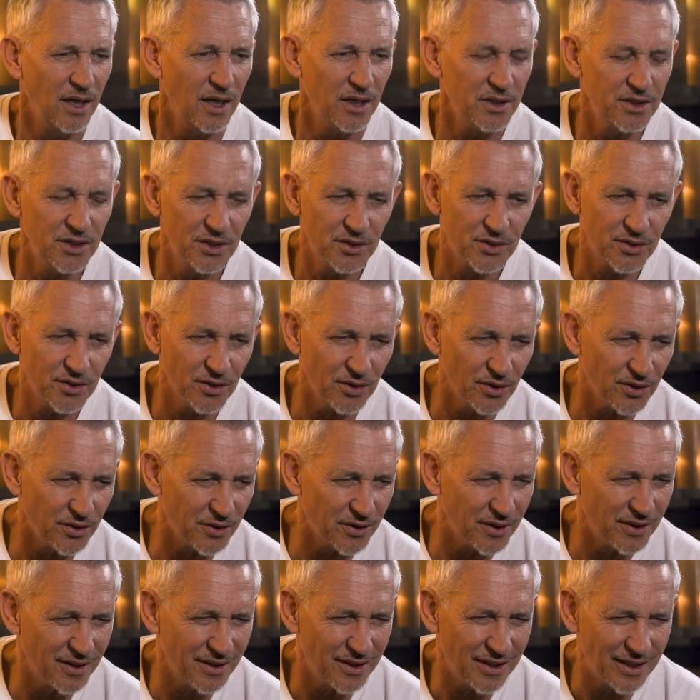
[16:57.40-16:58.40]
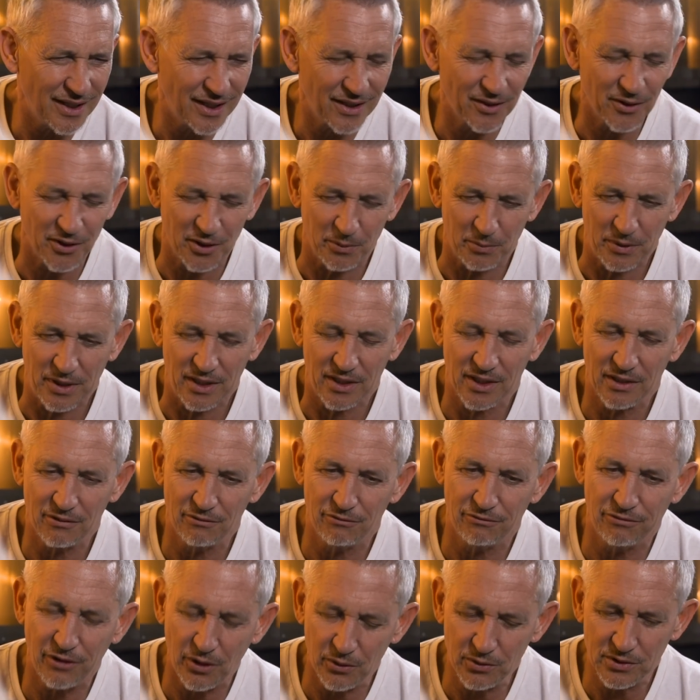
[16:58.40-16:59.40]
And you thought, hang on a minute, they've
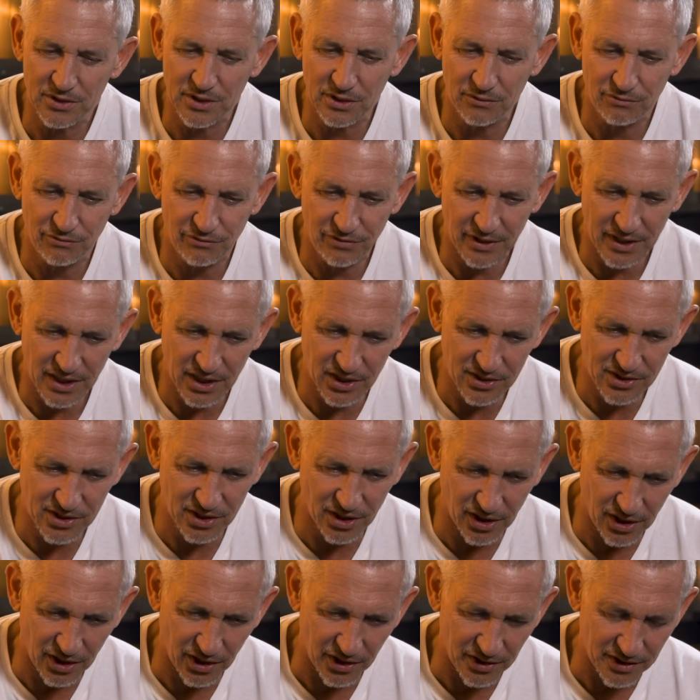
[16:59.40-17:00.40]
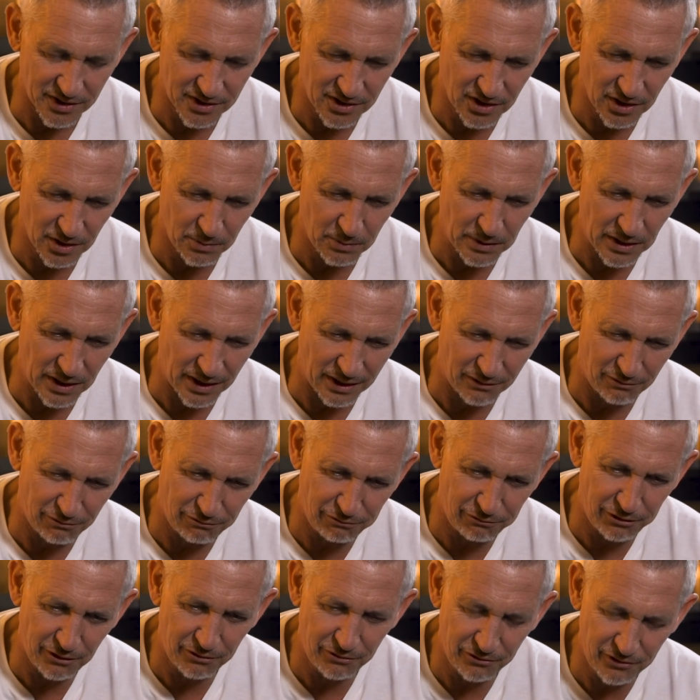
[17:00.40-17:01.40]
voted for Qatar that's going to be like
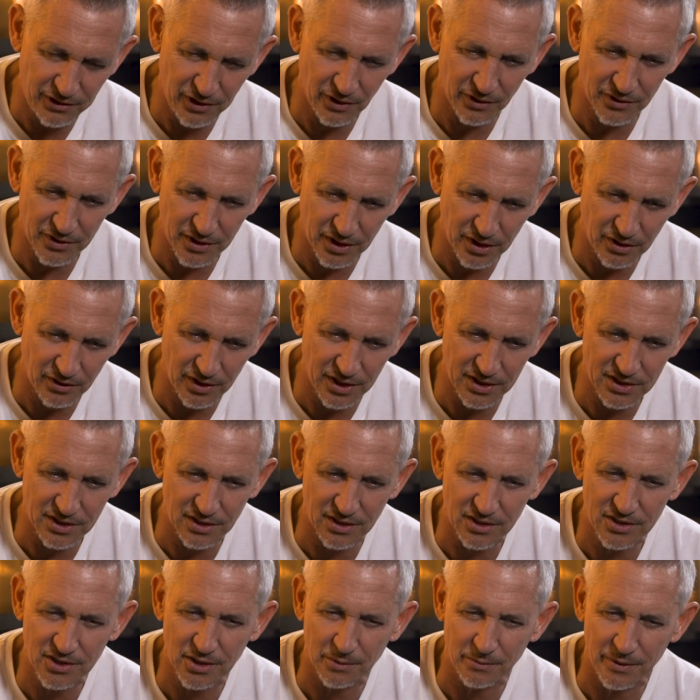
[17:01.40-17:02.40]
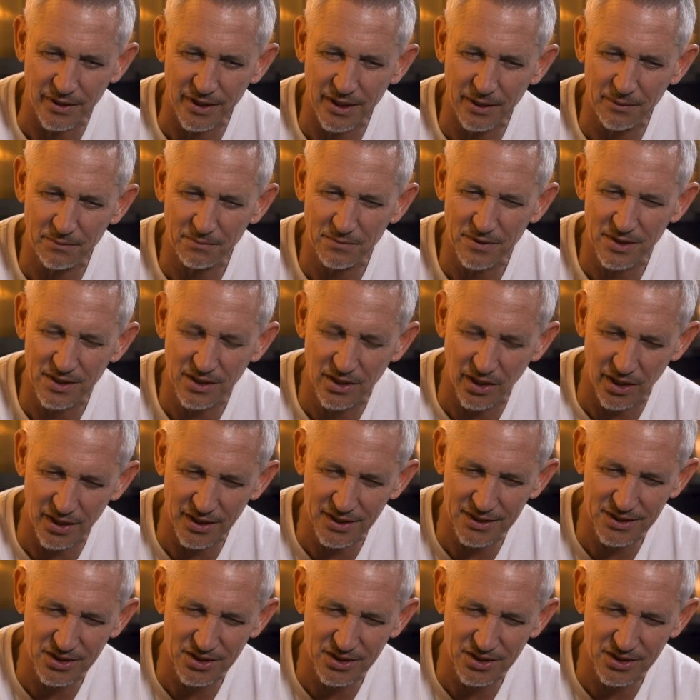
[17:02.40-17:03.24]
50 odd degrees in the summer, and they're kind